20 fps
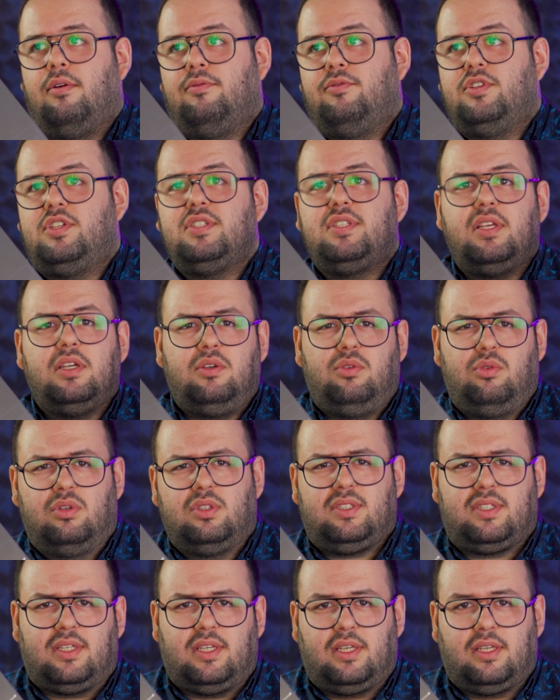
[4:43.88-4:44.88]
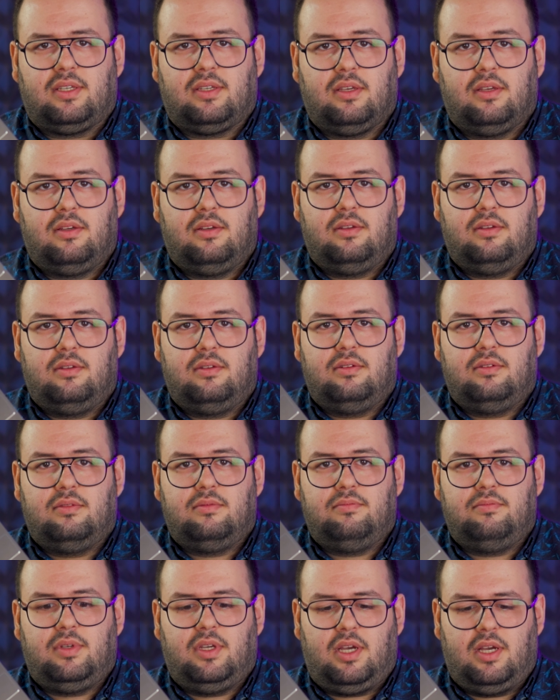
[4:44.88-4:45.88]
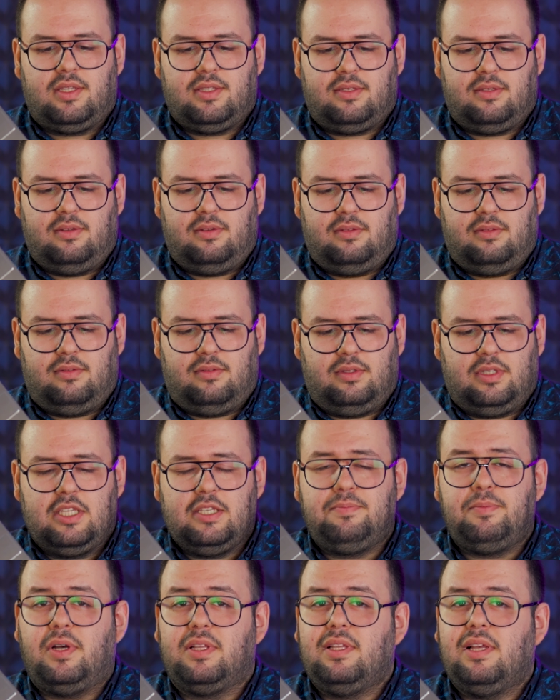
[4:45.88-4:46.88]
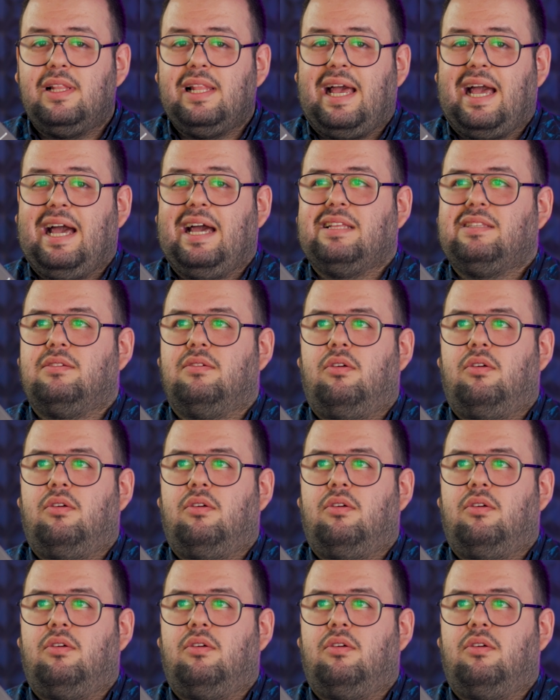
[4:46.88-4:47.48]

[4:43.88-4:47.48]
which is a good thing because this model had